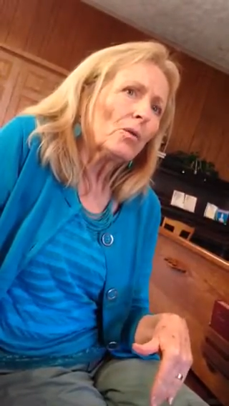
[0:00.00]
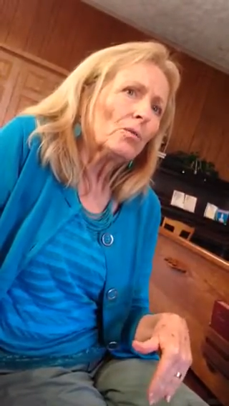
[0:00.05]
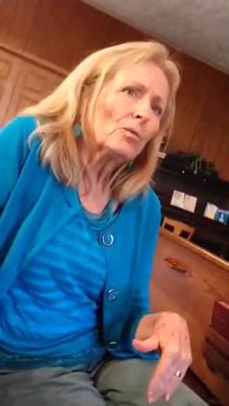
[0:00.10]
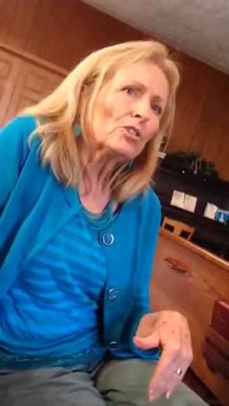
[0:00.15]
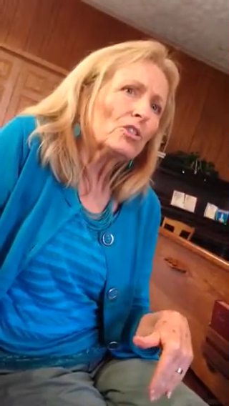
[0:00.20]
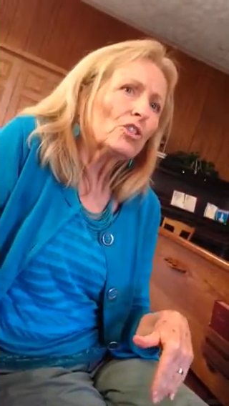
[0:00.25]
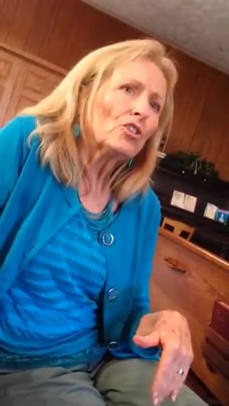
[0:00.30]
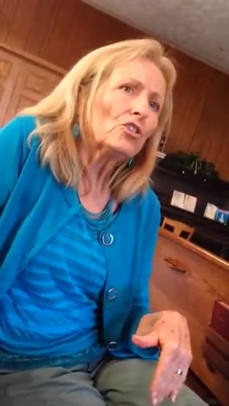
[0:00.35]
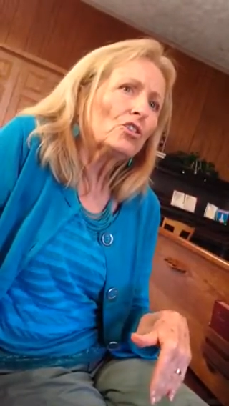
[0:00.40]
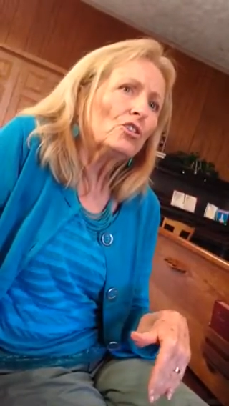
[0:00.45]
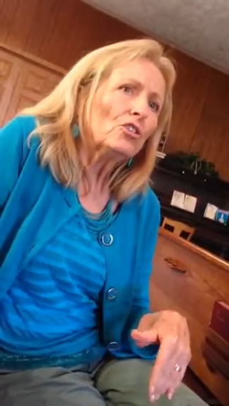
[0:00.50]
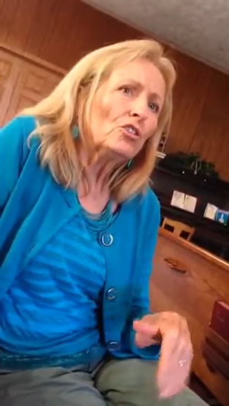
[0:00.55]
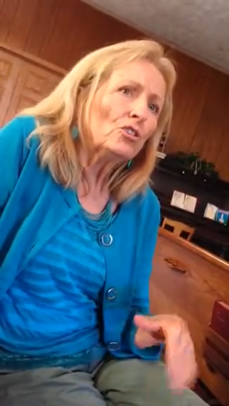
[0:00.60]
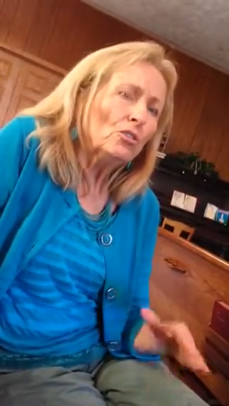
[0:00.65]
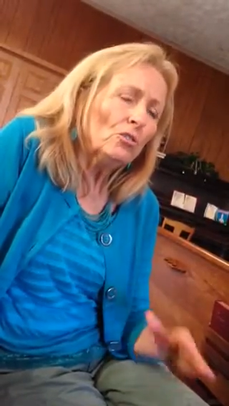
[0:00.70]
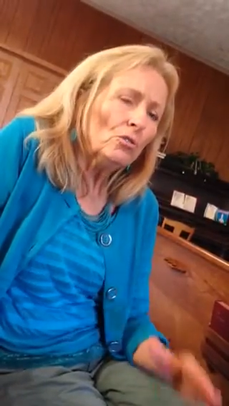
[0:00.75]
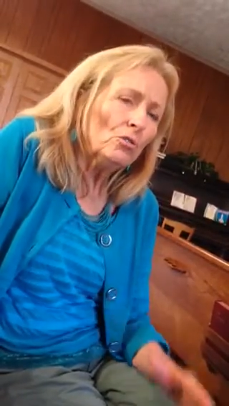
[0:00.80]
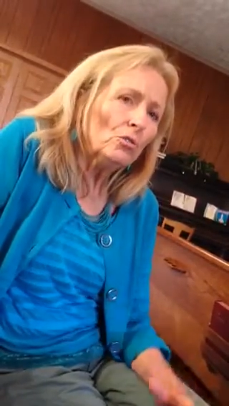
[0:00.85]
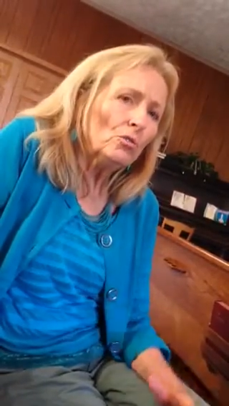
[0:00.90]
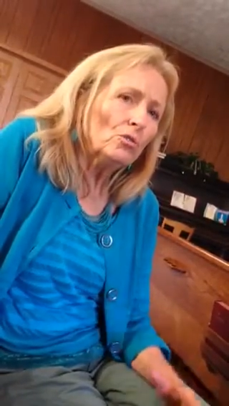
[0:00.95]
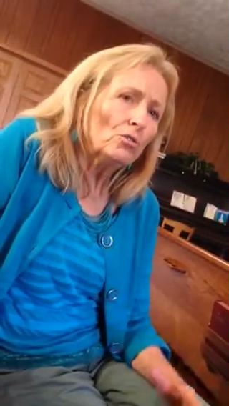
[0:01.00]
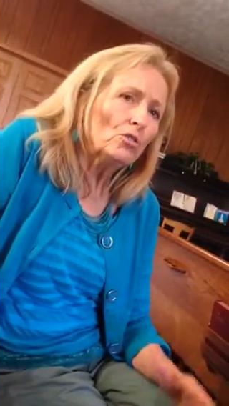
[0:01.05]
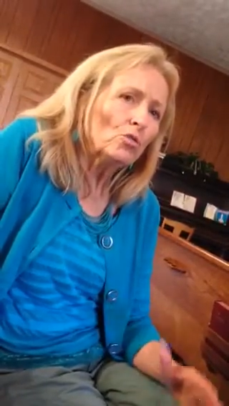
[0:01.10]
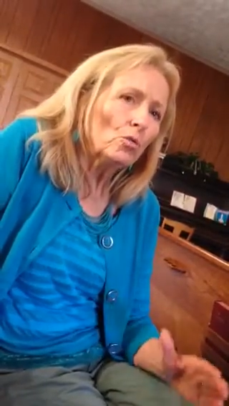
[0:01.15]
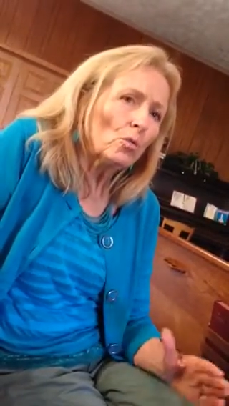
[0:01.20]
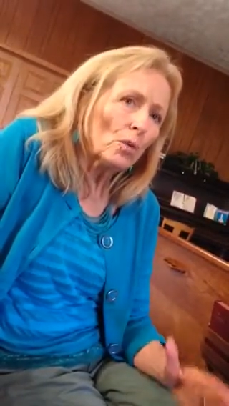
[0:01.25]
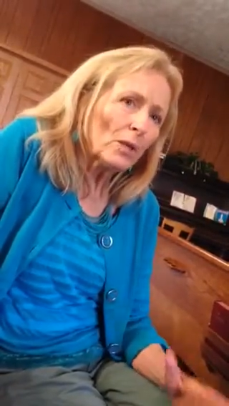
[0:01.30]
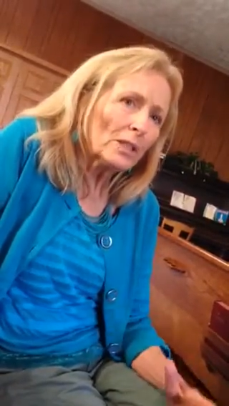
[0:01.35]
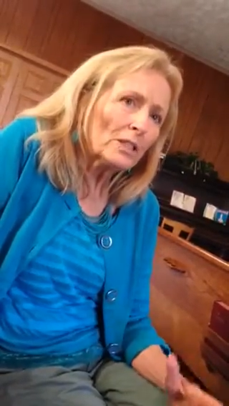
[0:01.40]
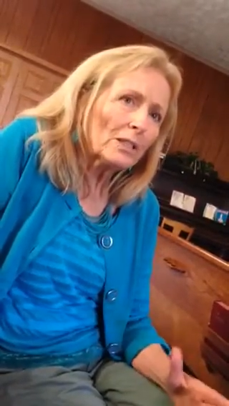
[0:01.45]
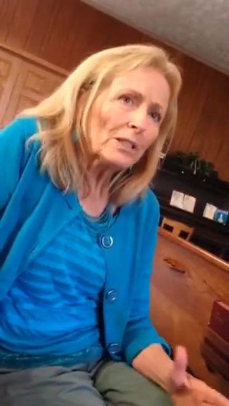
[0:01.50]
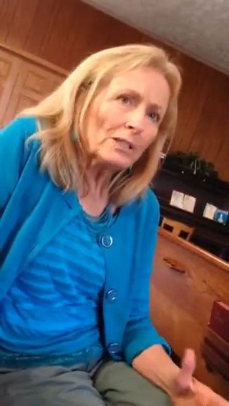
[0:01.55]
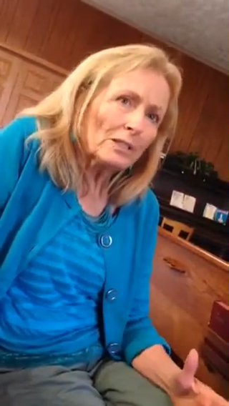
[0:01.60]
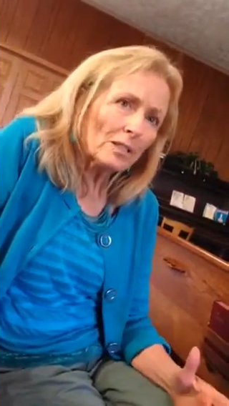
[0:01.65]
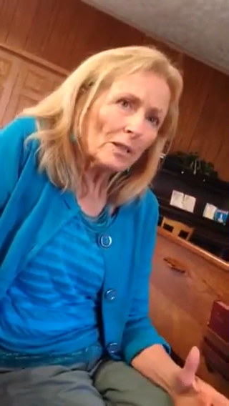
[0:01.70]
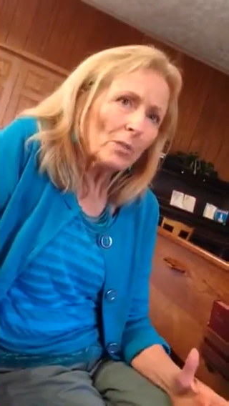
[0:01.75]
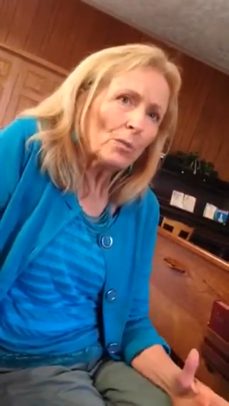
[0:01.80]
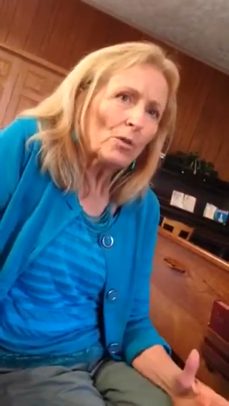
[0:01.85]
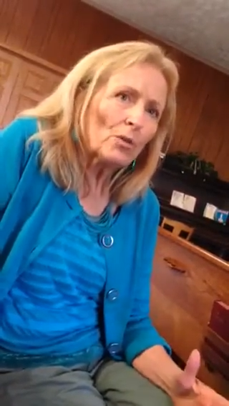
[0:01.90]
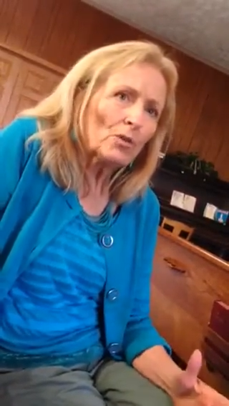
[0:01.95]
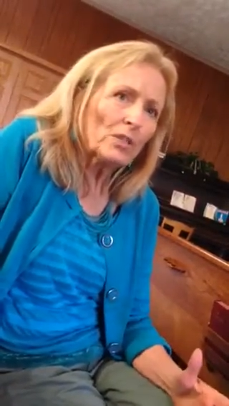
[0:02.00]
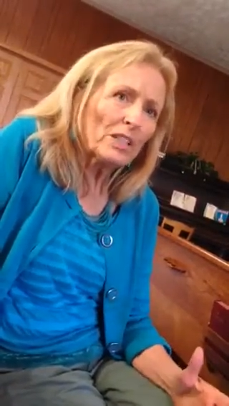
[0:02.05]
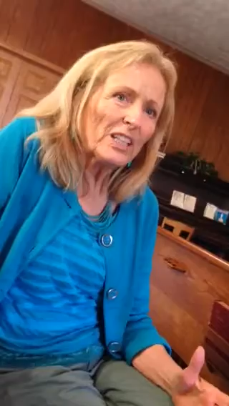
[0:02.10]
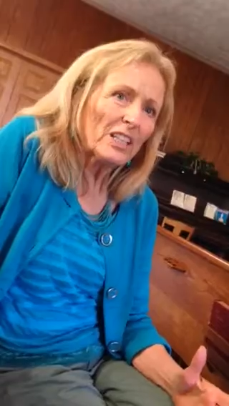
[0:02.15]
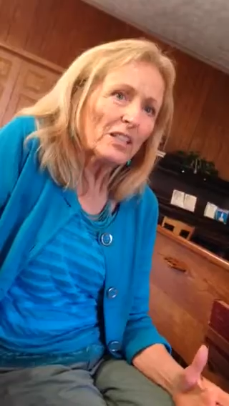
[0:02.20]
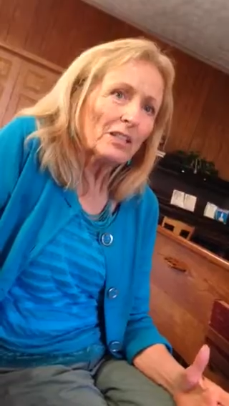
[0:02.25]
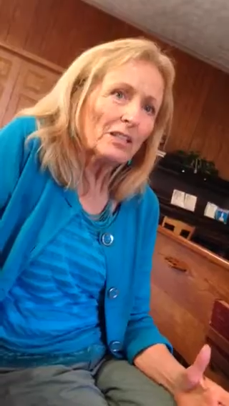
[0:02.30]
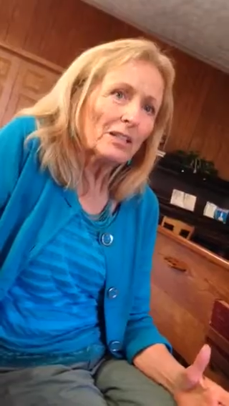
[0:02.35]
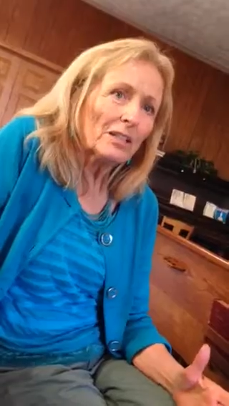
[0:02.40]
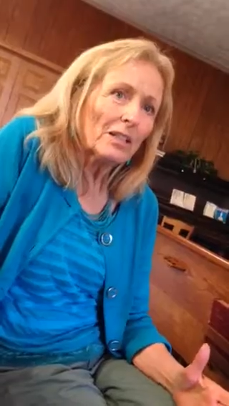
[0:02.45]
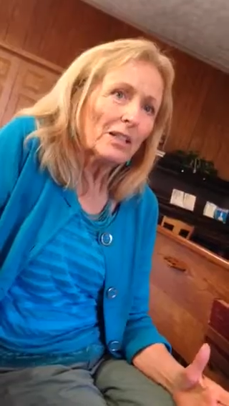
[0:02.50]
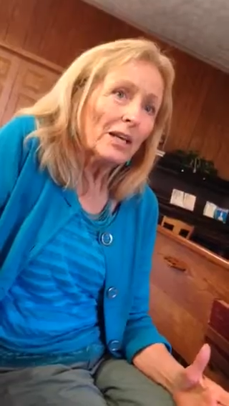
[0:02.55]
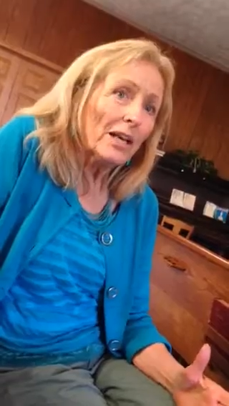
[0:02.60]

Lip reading: was a huge once a summer deal.